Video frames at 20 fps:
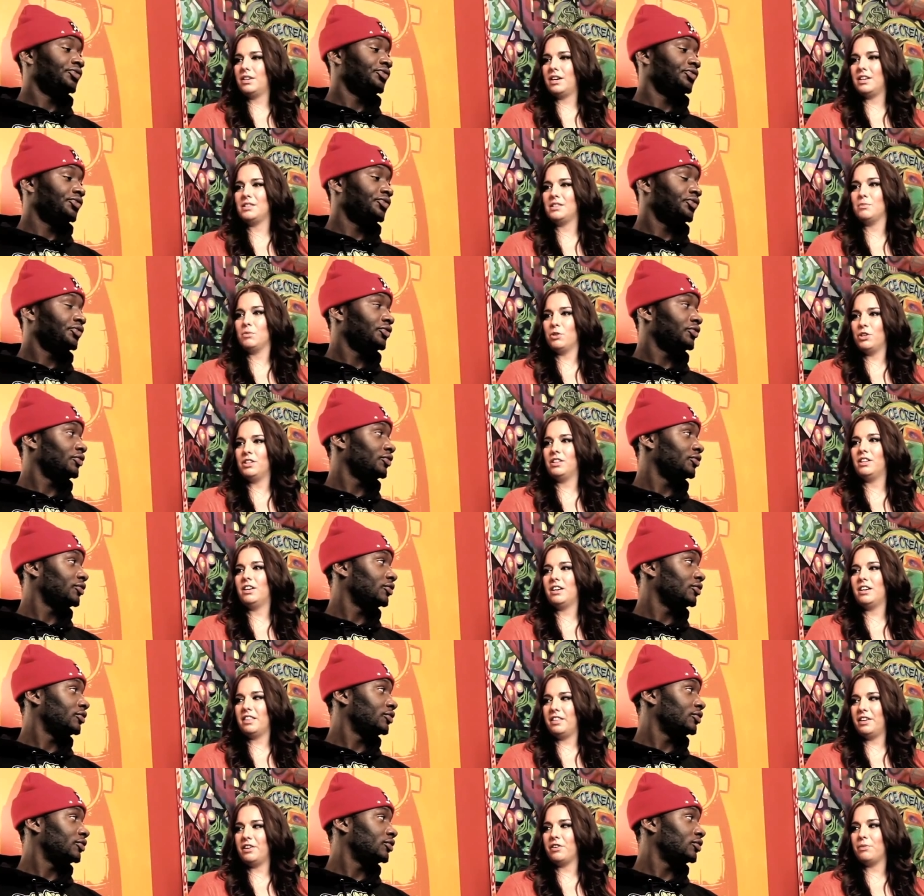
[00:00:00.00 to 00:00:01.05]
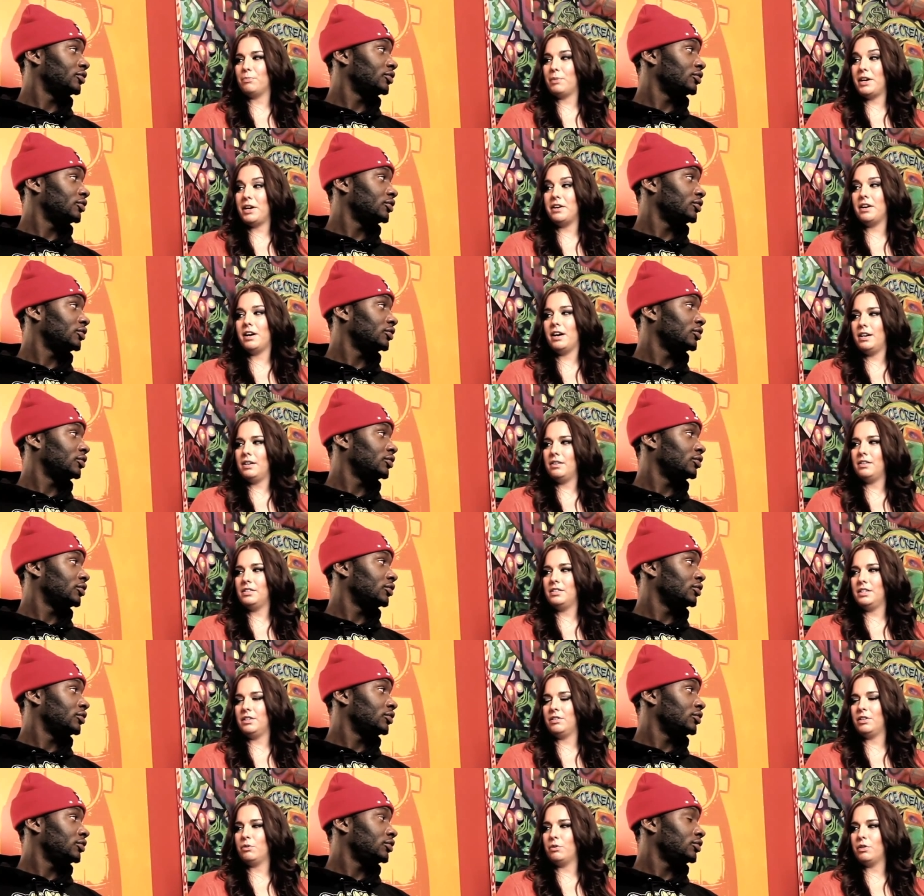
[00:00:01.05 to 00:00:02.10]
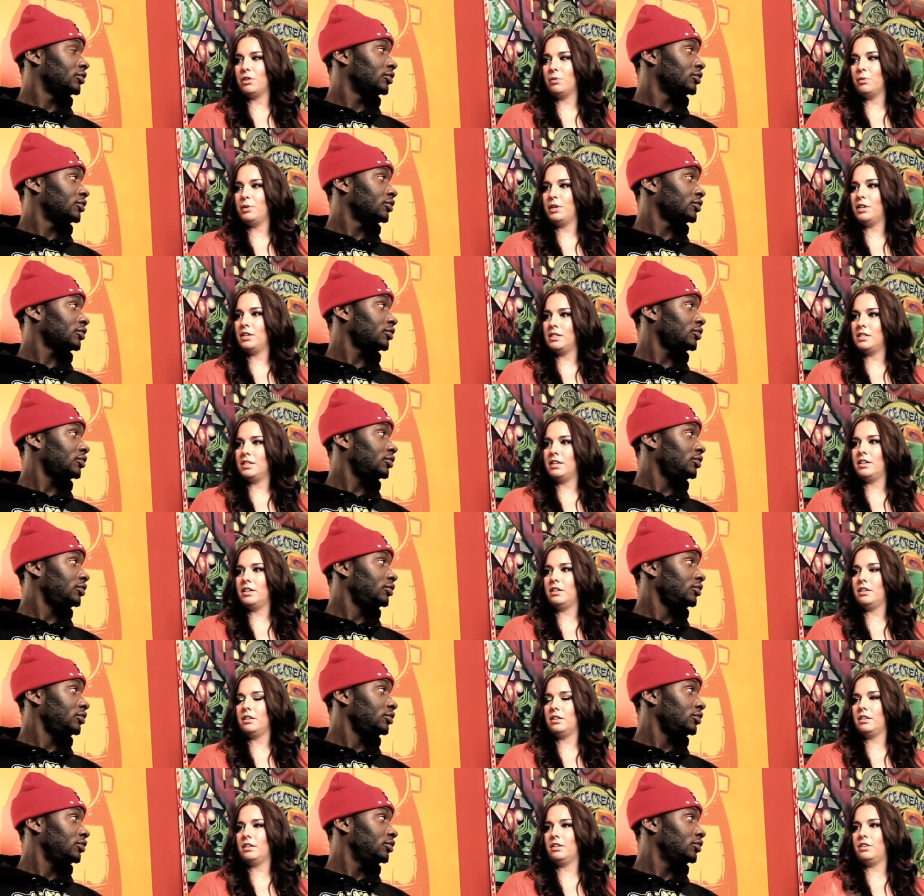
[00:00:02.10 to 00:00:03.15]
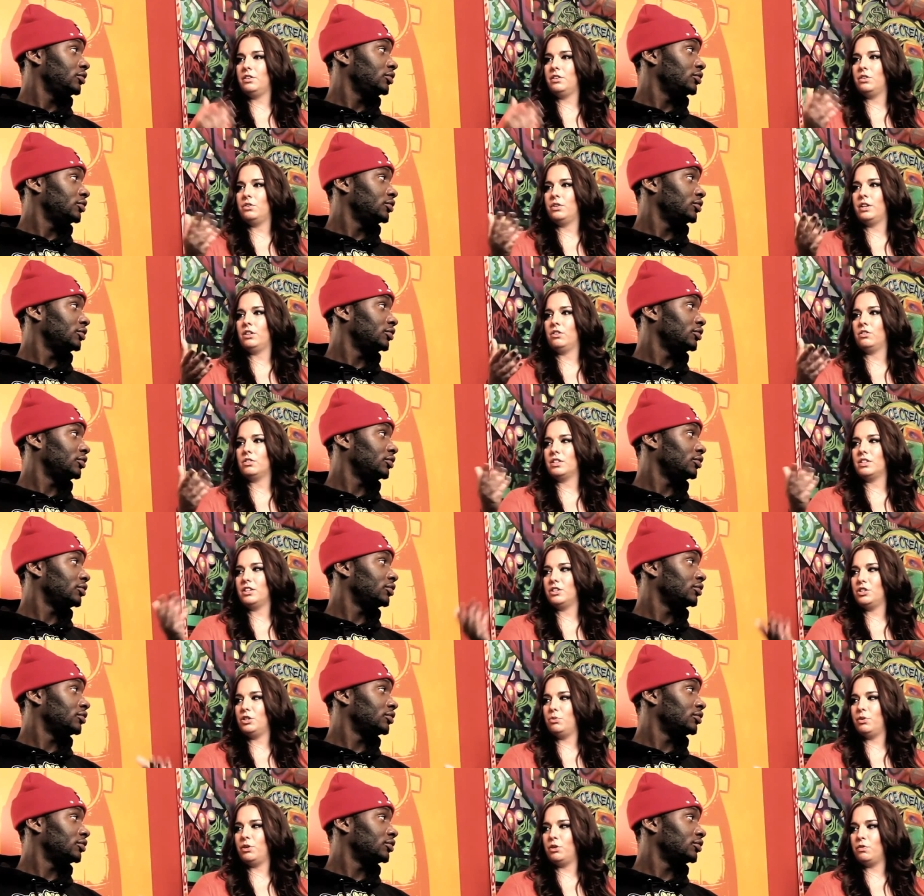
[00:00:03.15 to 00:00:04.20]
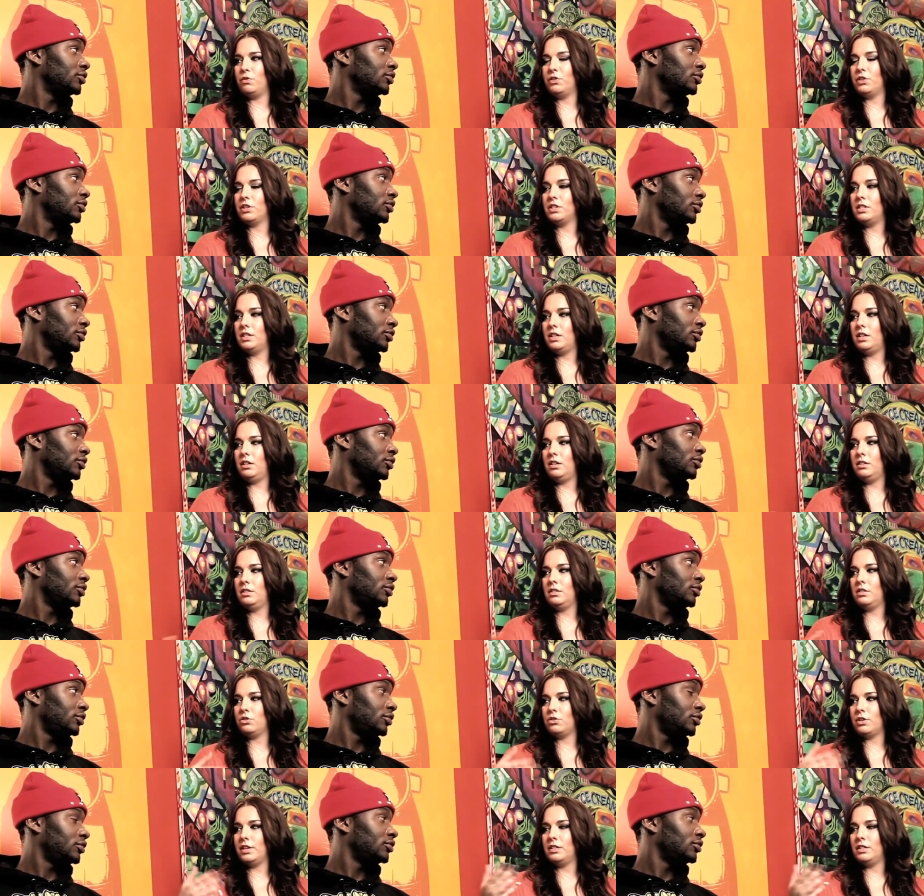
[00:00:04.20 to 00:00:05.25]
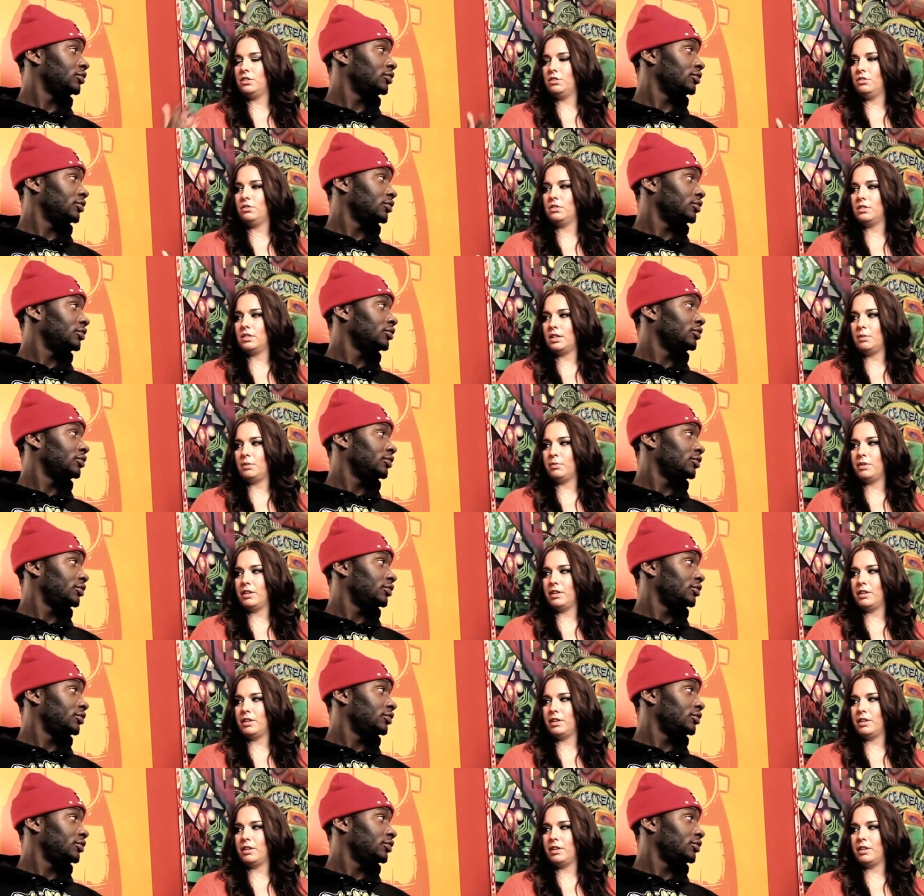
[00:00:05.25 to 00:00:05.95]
Speaker 1: Got some good luck there by not dealing with her because then, you know, it looks like she went over to C's and tried to do the same